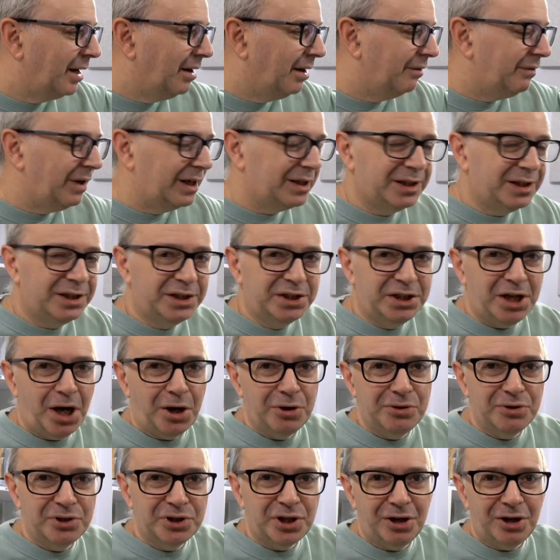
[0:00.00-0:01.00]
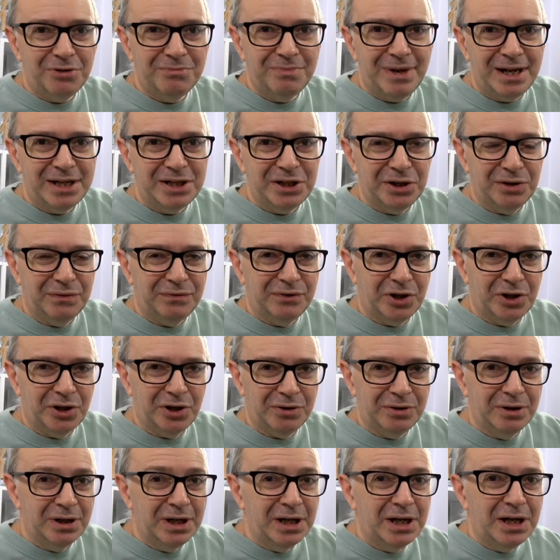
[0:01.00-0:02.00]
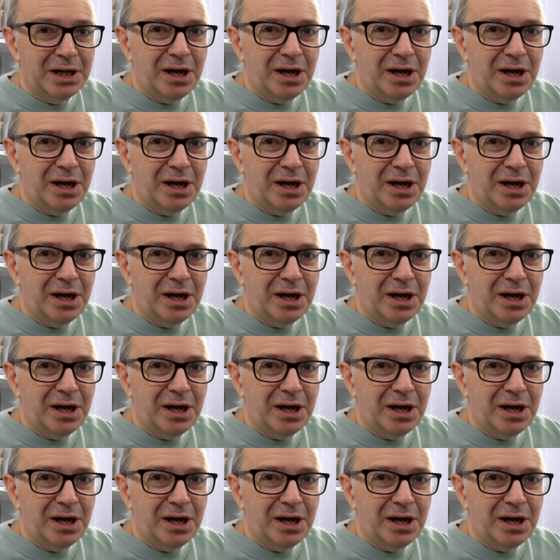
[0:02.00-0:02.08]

I've had so, so many of you